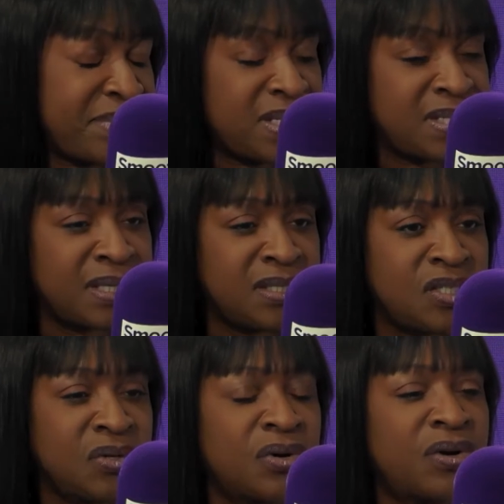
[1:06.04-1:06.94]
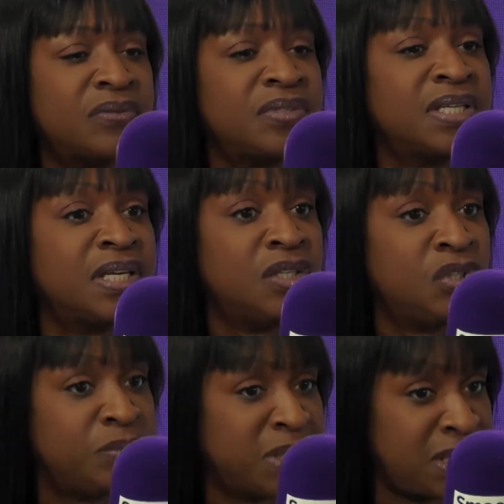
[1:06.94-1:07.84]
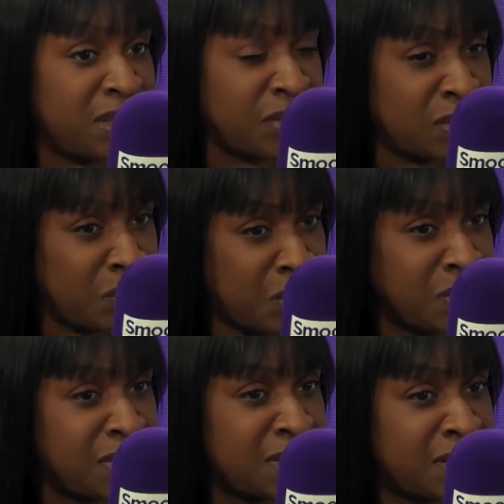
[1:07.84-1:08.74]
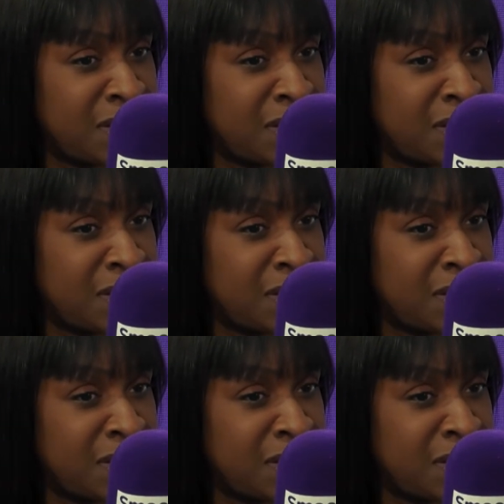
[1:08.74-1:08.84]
dig into your craft and get new material? What was the...